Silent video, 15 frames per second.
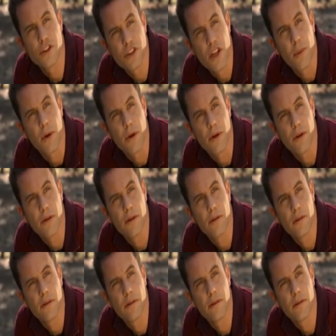She's stubborn.
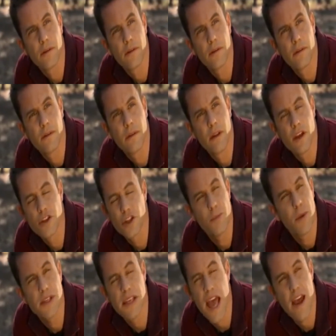
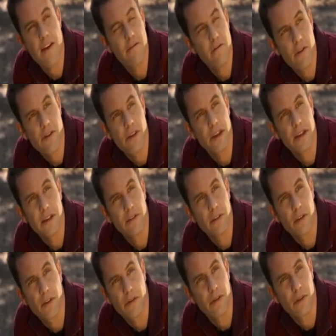She makes everything
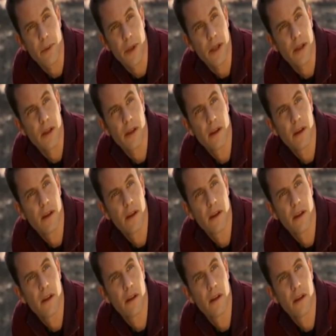difficult for me.
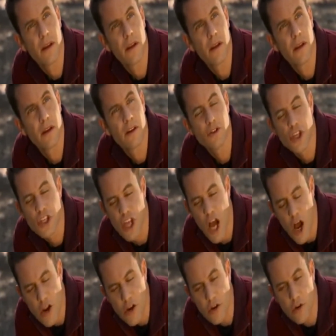
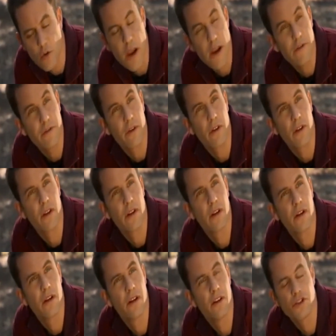She's ungrateful.
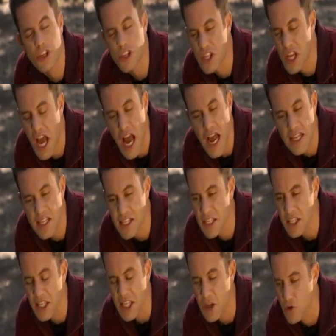She's
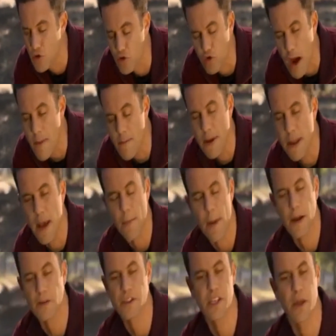constantly griping
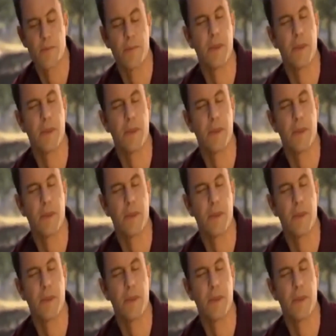about